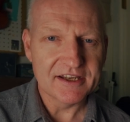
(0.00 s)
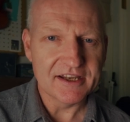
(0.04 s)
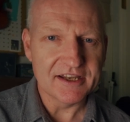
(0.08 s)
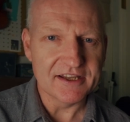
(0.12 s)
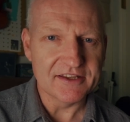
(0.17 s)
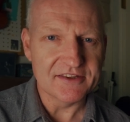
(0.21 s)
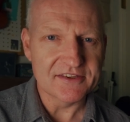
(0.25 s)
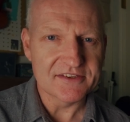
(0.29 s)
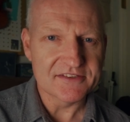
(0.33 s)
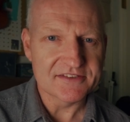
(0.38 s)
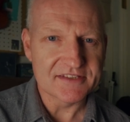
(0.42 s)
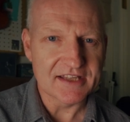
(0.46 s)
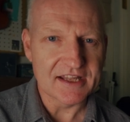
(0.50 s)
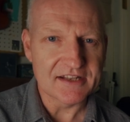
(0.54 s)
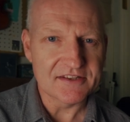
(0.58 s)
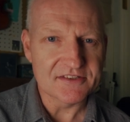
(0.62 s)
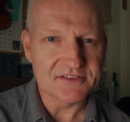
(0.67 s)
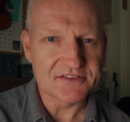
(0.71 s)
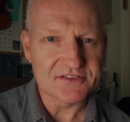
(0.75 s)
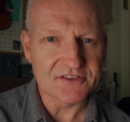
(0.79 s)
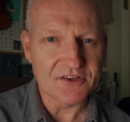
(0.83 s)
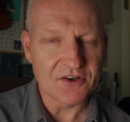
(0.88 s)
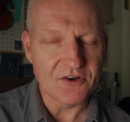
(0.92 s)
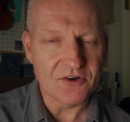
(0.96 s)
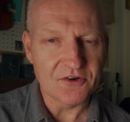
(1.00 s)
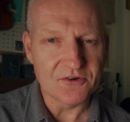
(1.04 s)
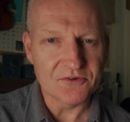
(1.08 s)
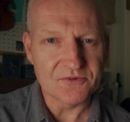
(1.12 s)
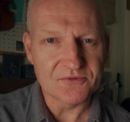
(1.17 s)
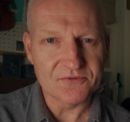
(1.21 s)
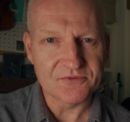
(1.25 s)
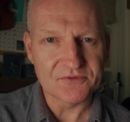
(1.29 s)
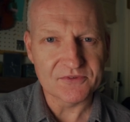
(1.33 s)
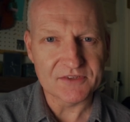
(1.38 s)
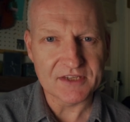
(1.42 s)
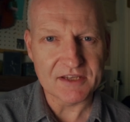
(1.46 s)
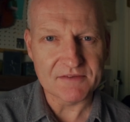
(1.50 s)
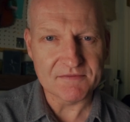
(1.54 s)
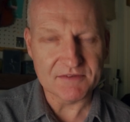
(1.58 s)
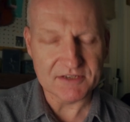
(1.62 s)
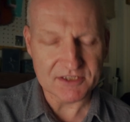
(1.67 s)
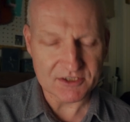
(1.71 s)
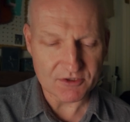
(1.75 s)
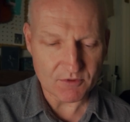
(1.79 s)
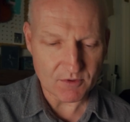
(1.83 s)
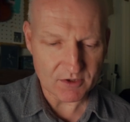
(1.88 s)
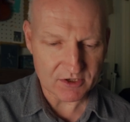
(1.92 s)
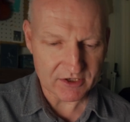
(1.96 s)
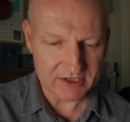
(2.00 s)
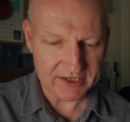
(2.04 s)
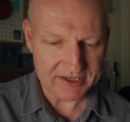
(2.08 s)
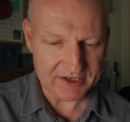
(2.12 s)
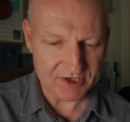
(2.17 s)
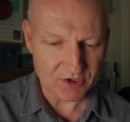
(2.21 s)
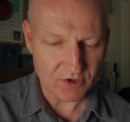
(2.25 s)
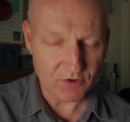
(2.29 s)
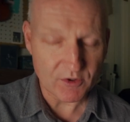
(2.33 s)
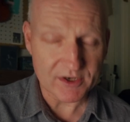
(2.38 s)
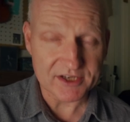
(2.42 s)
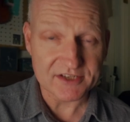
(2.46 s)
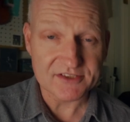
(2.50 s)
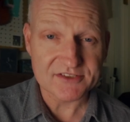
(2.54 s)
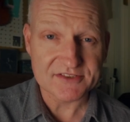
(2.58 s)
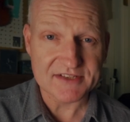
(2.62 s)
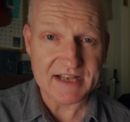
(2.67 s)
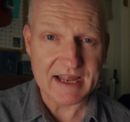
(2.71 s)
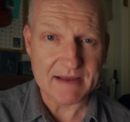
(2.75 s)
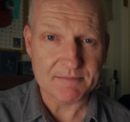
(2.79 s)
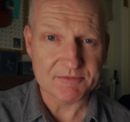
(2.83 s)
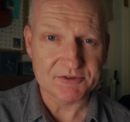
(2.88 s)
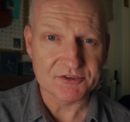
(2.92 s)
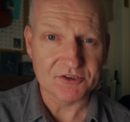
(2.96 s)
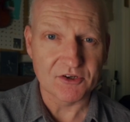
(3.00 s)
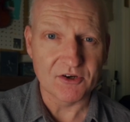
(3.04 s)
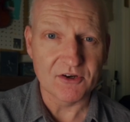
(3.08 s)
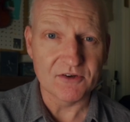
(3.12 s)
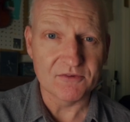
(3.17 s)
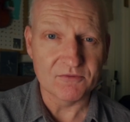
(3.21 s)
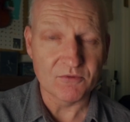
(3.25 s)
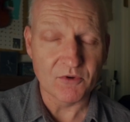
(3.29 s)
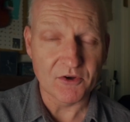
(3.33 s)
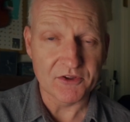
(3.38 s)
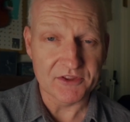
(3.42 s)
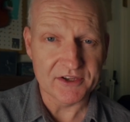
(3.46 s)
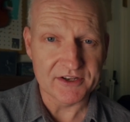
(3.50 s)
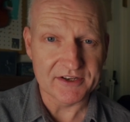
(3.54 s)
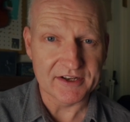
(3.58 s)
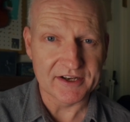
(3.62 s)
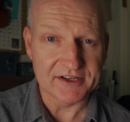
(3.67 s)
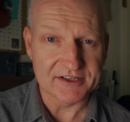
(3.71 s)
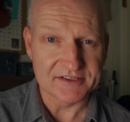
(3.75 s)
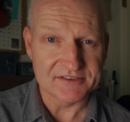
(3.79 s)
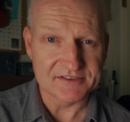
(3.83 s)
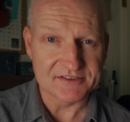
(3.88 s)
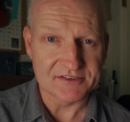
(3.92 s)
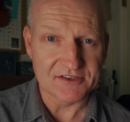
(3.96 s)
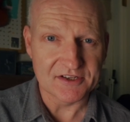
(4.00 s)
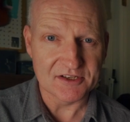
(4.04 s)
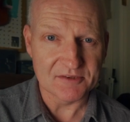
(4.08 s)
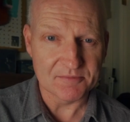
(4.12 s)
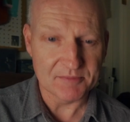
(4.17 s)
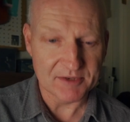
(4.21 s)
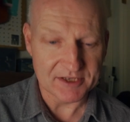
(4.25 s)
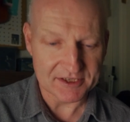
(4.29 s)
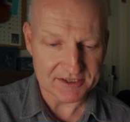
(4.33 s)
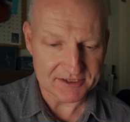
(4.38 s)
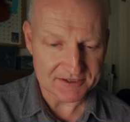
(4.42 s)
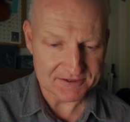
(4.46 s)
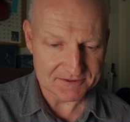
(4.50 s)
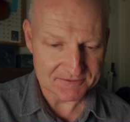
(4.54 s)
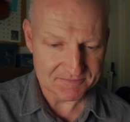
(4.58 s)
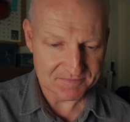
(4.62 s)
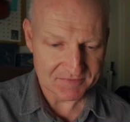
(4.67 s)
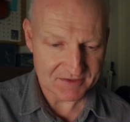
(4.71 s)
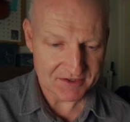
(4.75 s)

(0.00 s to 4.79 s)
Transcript: in the sense of giving you a quick snapshot of what the night is going to be.